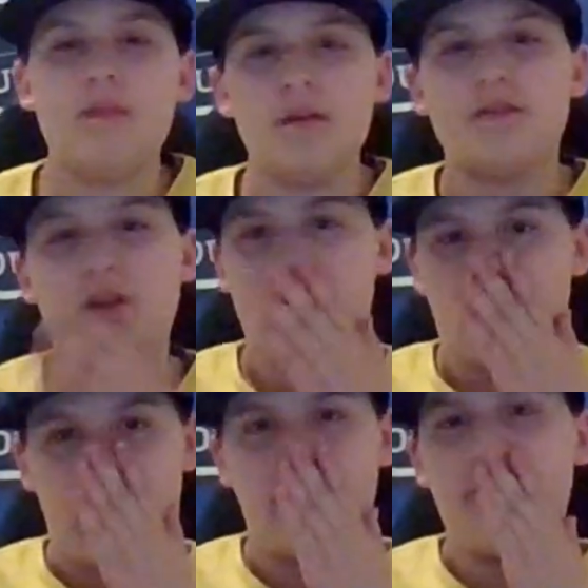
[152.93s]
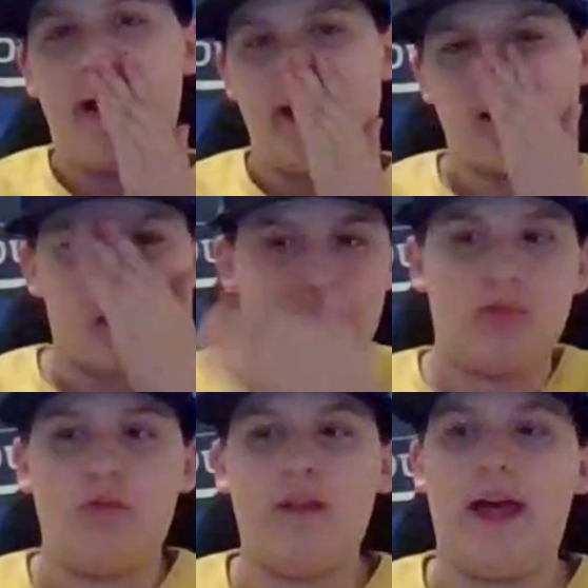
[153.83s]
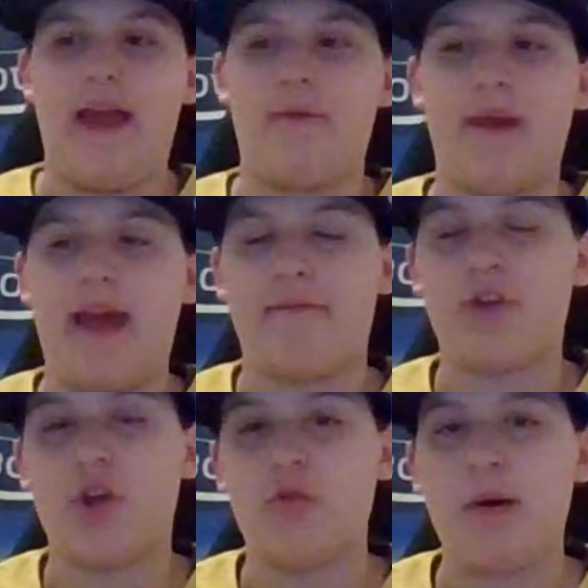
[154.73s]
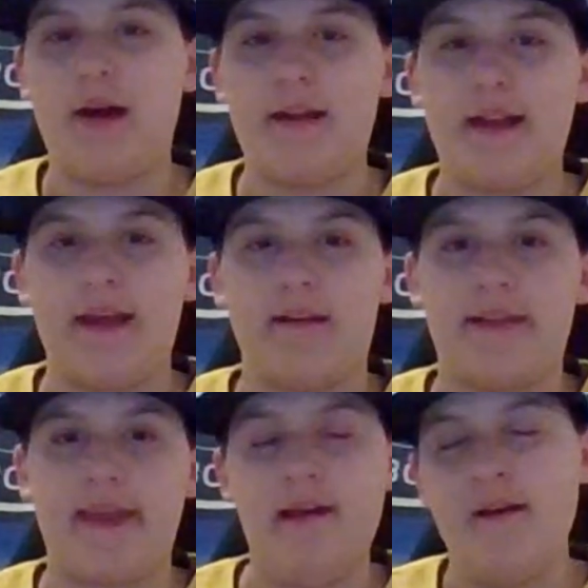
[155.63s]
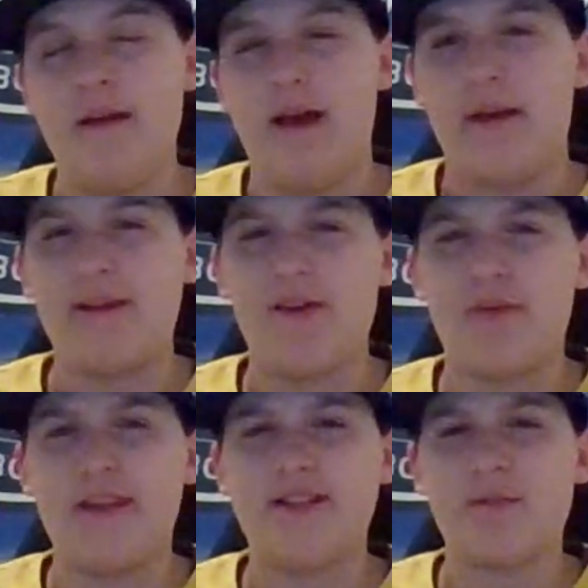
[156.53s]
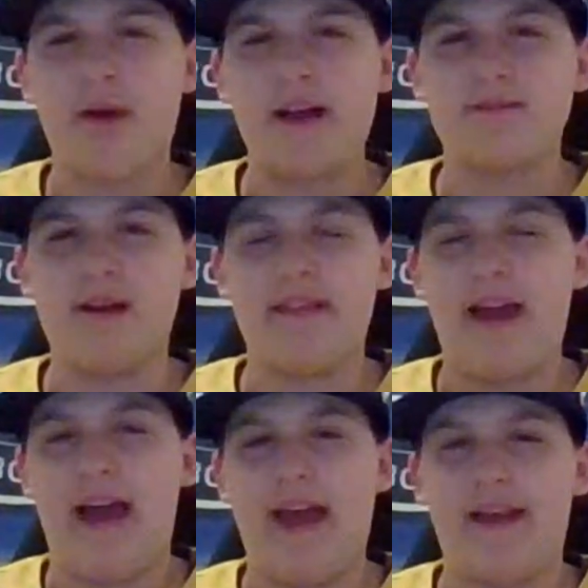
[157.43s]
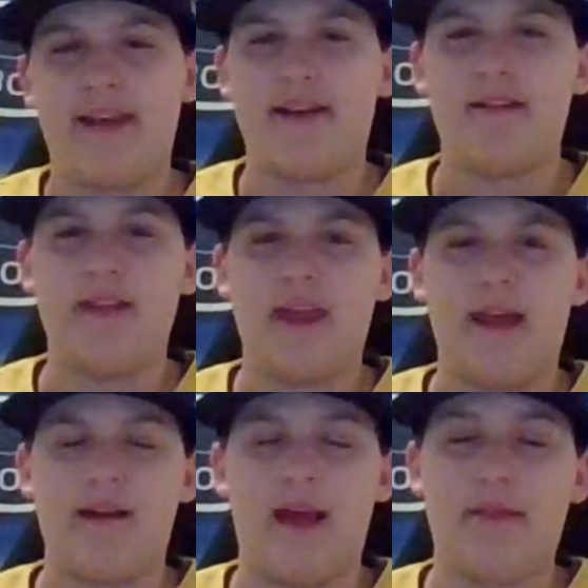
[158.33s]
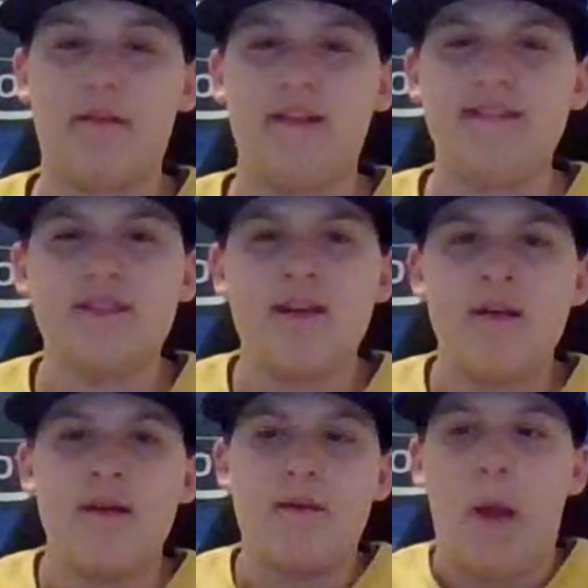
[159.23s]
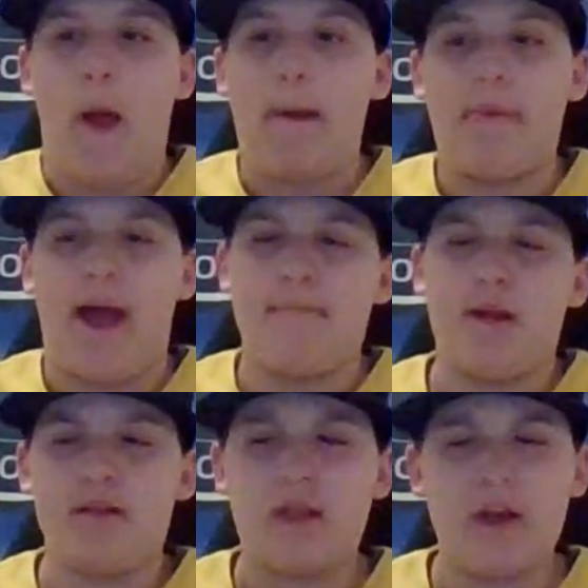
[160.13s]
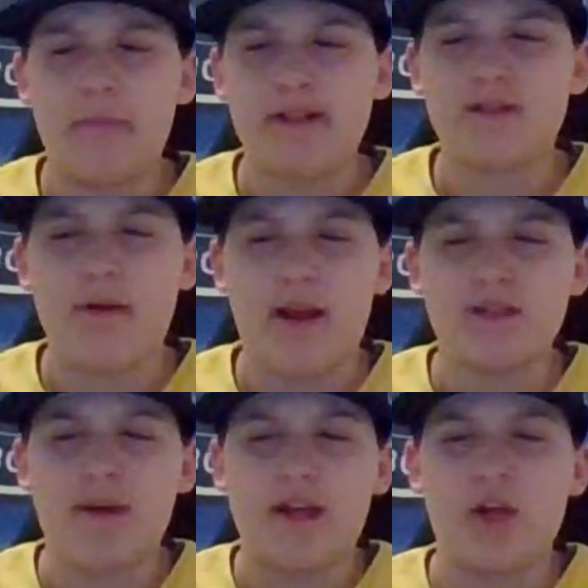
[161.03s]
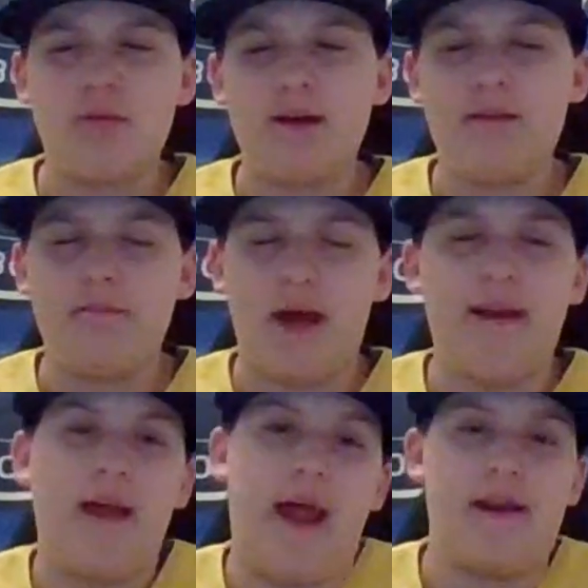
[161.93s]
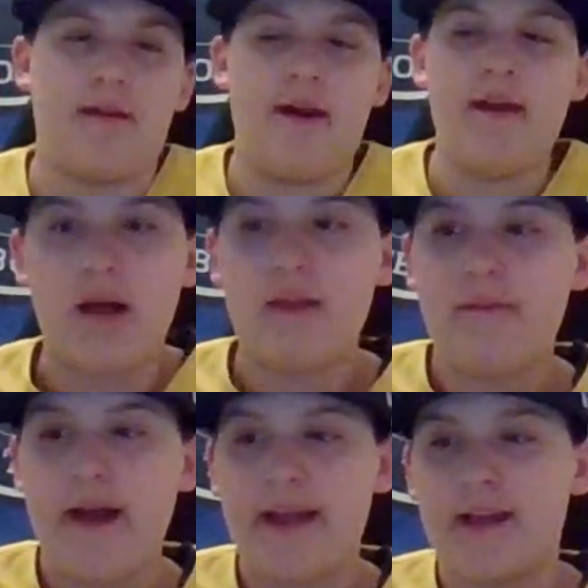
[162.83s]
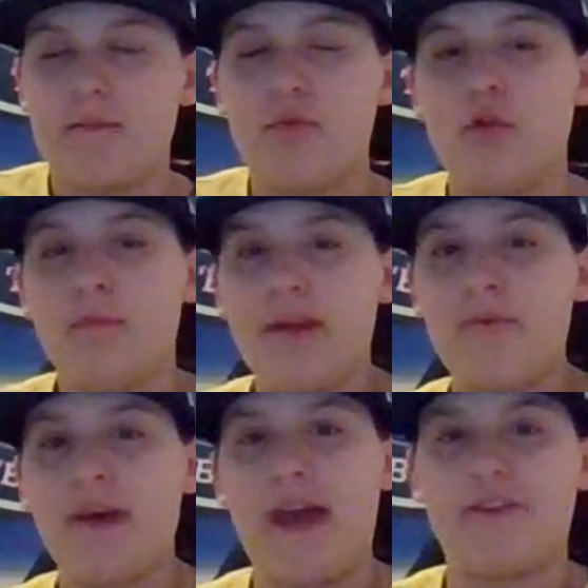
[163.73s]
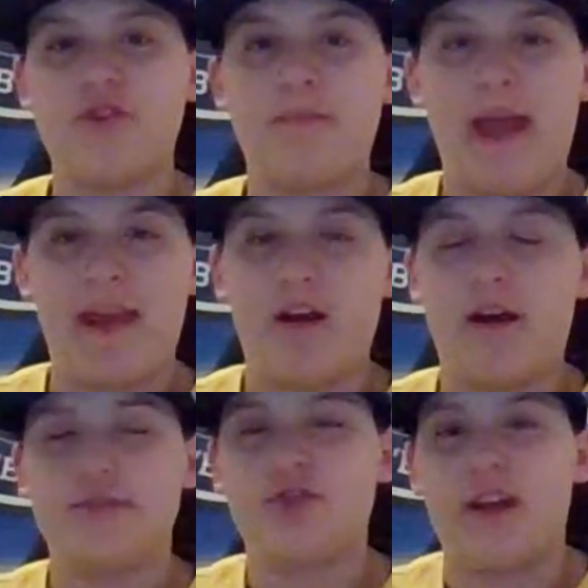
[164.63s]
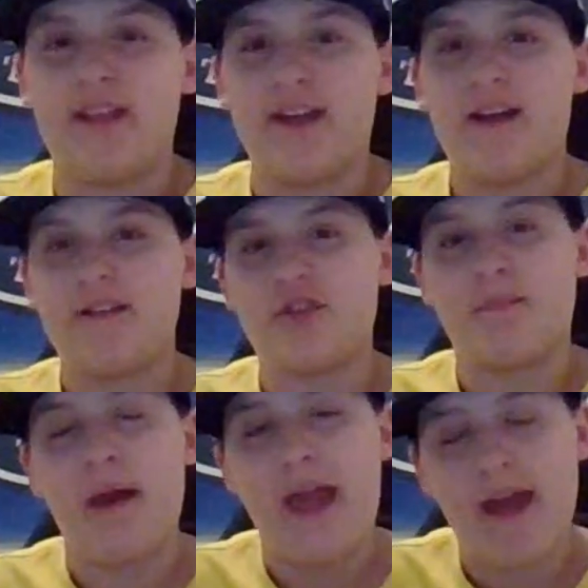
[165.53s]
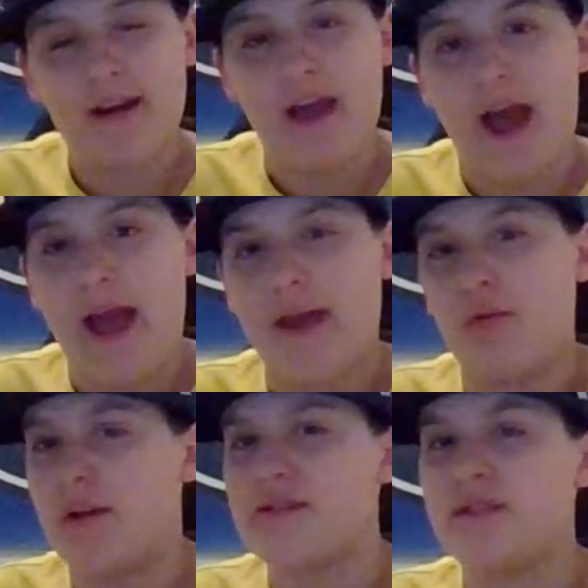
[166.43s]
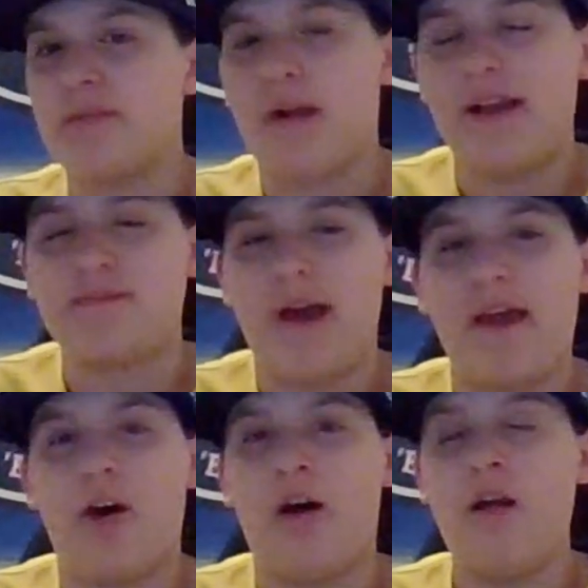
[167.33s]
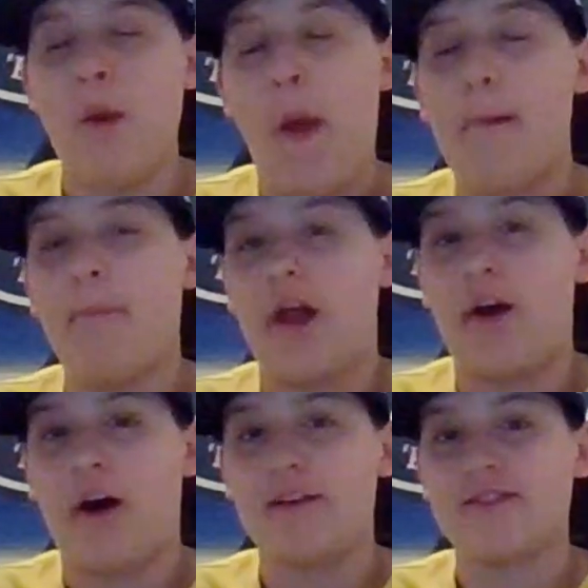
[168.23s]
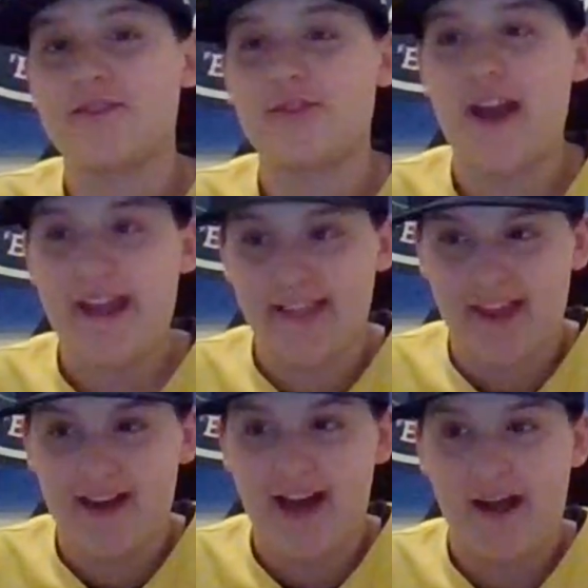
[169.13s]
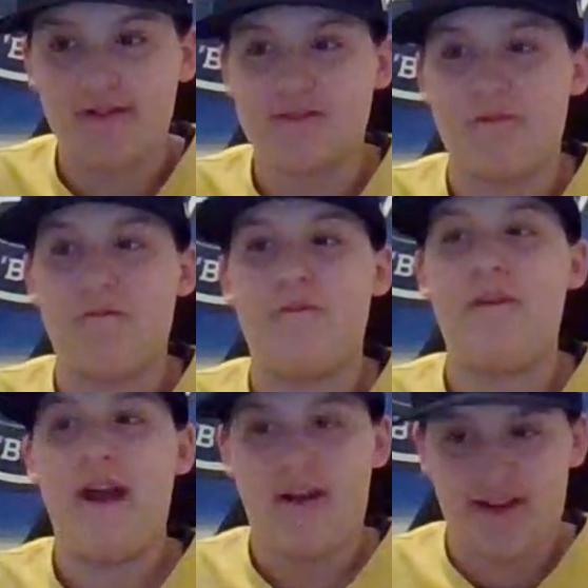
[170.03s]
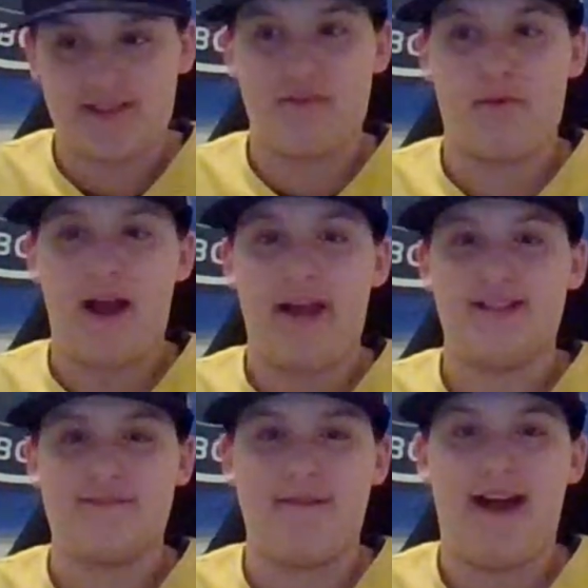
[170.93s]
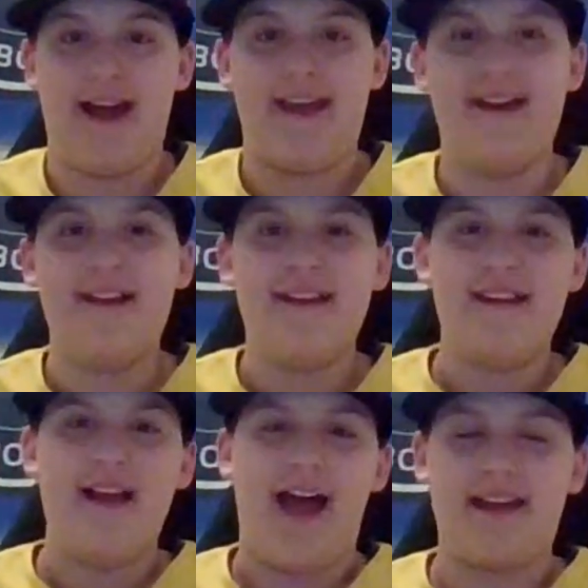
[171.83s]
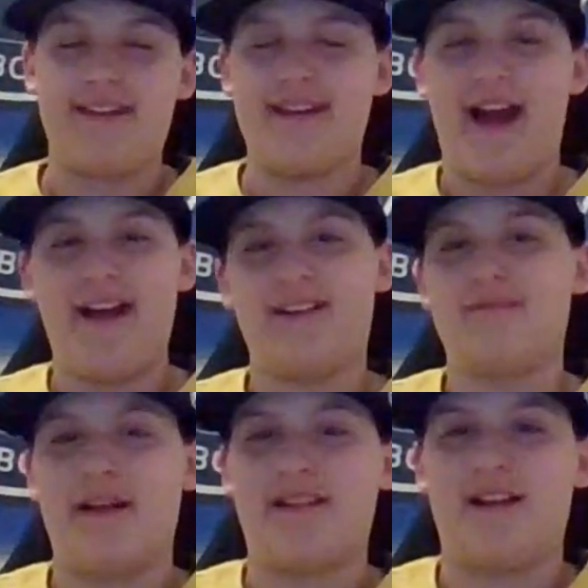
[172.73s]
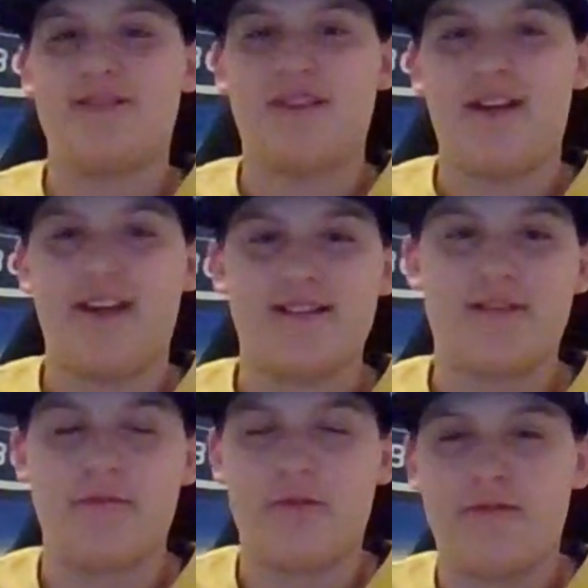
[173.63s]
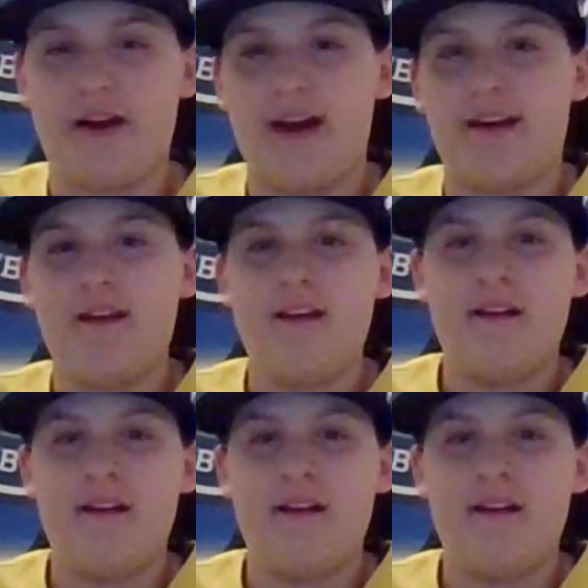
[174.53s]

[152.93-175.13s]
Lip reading: So qualifying in Pool A, we have Cuba and Italy. I'm not really surprised by that. I had Italy and Netherlands. I'm a little bit surprised by Cuba, but anyway. Qualifying in Pool B, we had Japan and Australia. Japan, I wasn't surprised by at all, but Australia, I was very surprised by. I did not expect Australia to move on.